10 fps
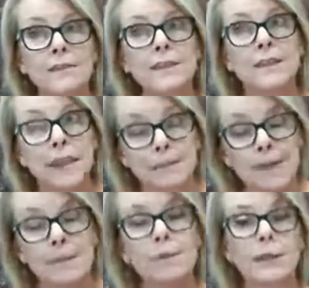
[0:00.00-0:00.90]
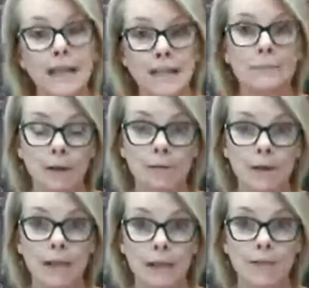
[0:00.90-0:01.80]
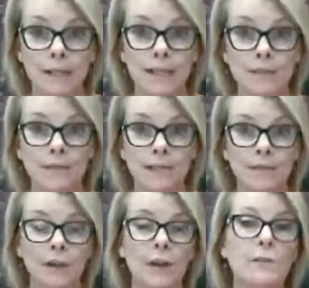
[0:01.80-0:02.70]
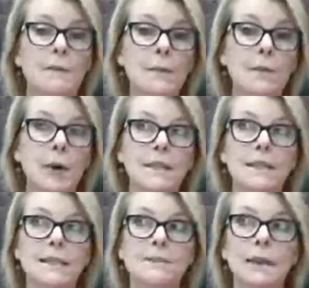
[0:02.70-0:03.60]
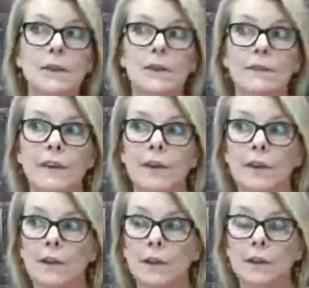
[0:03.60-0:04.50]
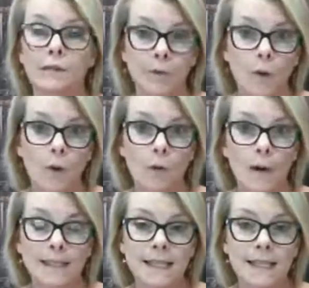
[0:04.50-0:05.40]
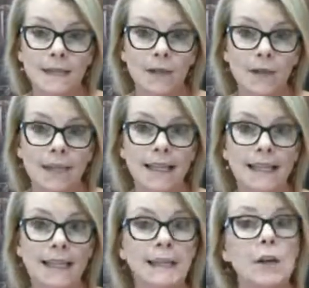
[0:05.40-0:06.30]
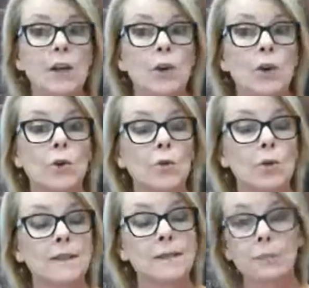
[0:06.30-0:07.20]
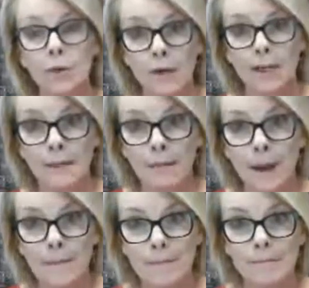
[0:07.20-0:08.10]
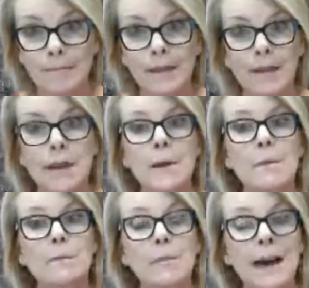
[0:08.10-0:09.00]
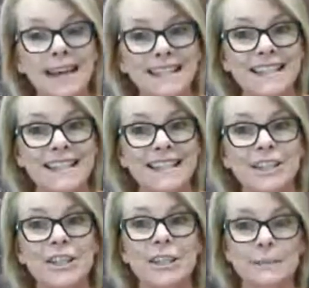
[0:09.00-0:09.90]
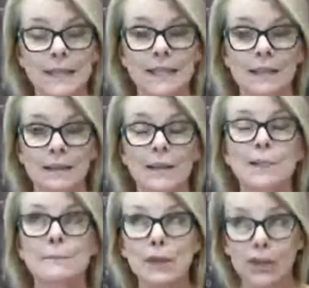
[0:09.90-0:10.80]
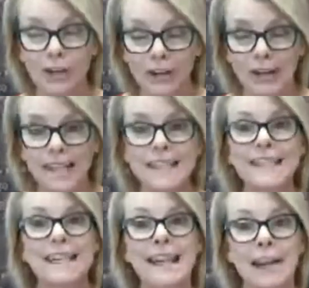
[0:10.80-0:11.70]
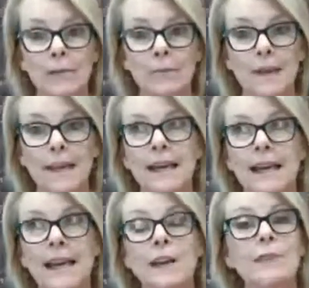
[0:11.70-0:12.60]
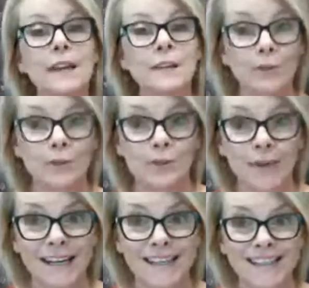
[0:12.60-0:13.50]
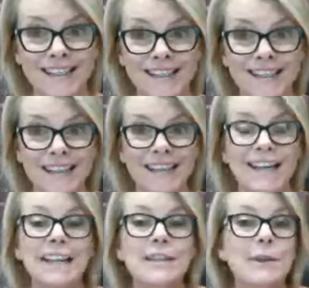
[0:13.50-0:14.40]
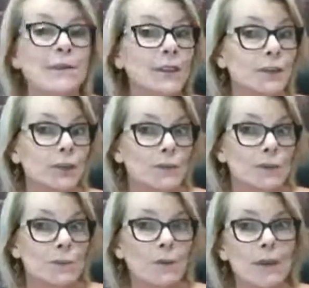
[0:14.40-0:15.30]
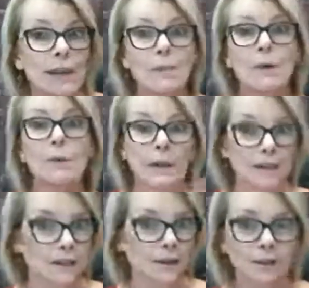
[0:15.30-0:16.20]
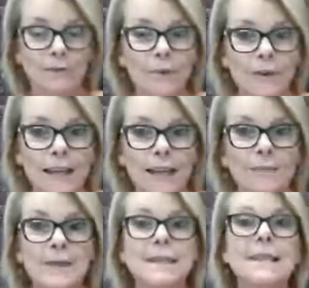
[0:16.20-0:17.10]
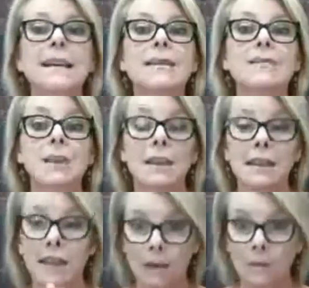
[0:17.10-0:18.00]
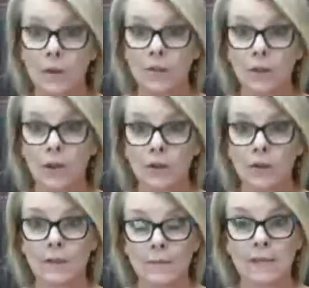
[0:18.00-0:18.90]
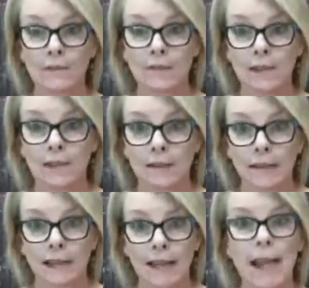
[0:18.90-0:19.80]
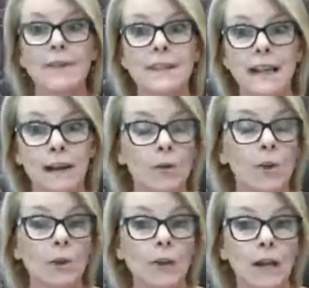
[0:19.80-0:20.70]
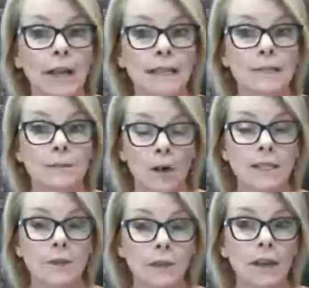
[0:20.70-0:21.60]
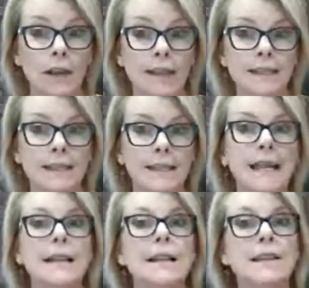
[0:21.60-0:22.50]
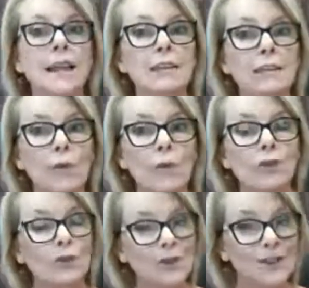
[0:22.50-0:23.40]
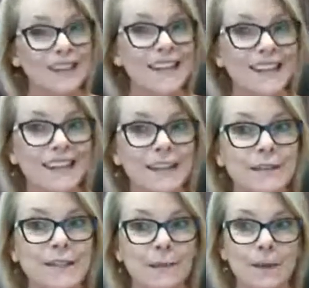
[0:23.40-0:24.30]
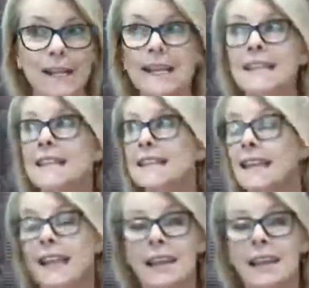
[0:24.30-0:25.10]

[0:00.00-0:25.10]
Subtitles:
for some people, that can be really, really specific. I remember I did speak on a call one day to a lady who was a bookkeeper, but she specialised in helping racehorse trainers. So even though she was a bookkeeper, where there's a lot of bookkeepers, that was her specific avatar or her ideal client. Therefore, do you think that if someone is